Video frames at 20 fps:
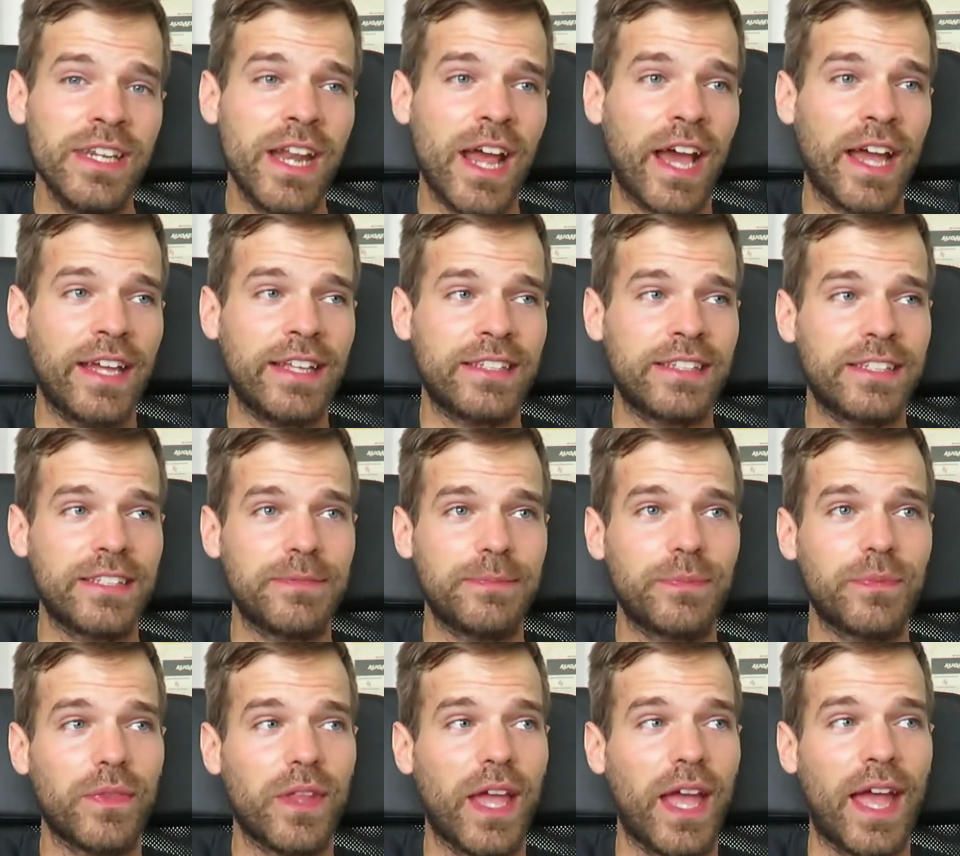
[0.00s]
night
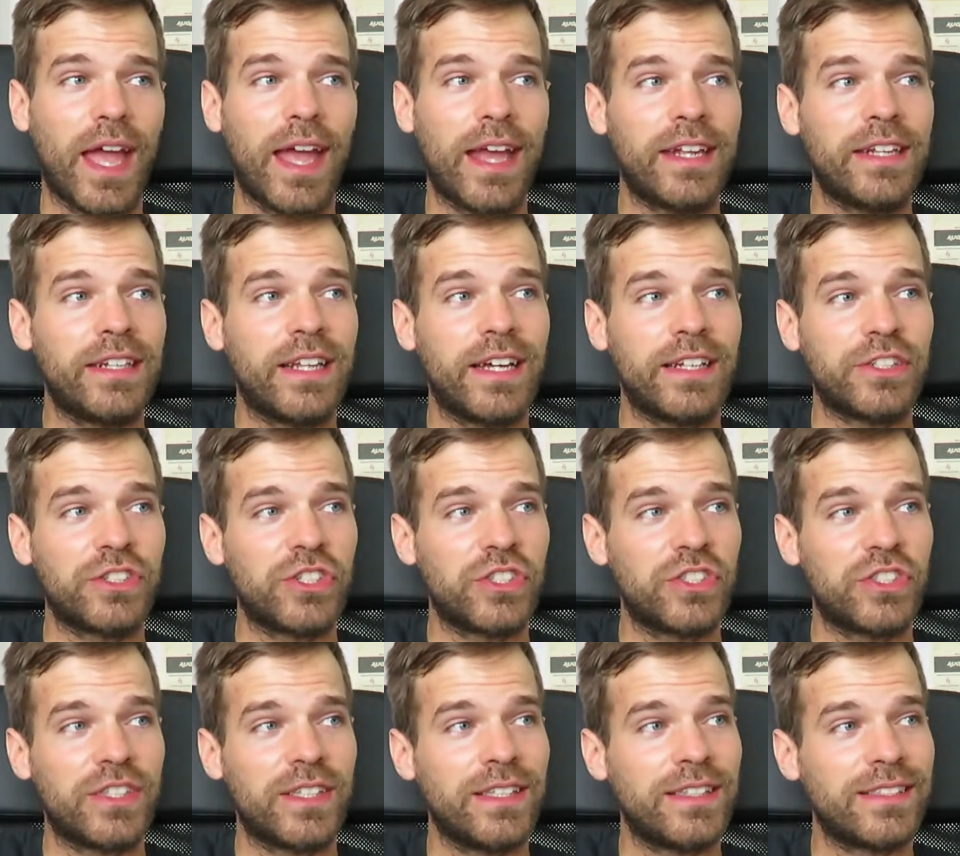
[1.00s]
and I
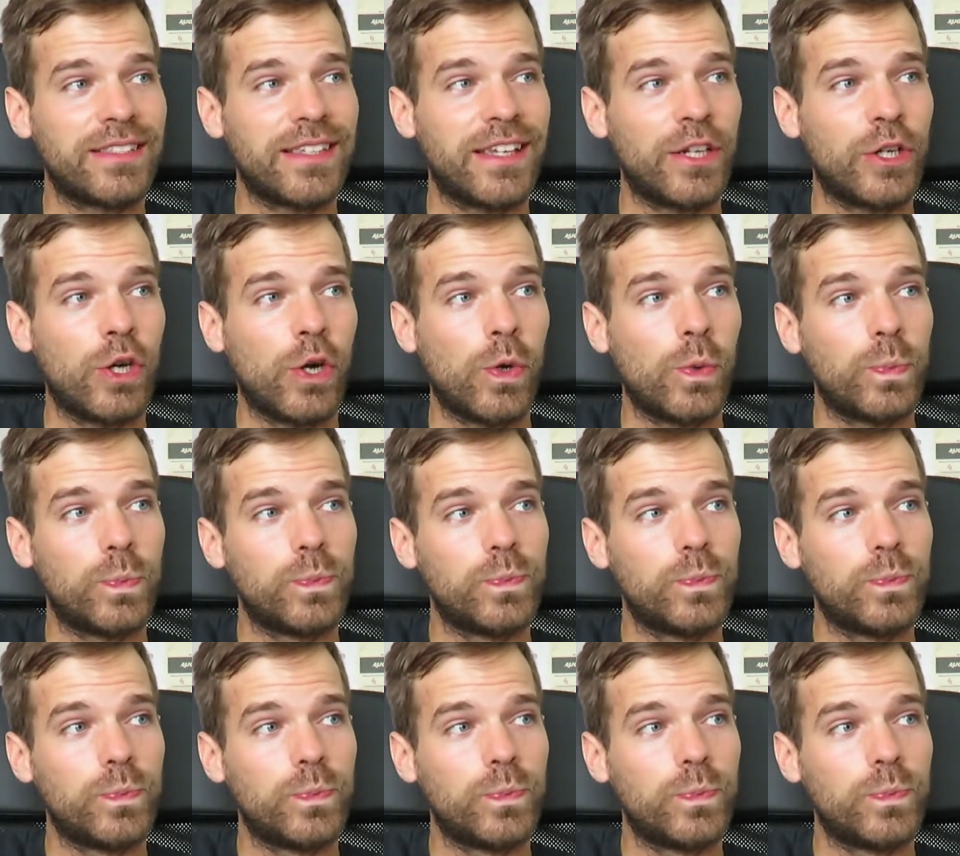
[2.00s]
just didn't say no.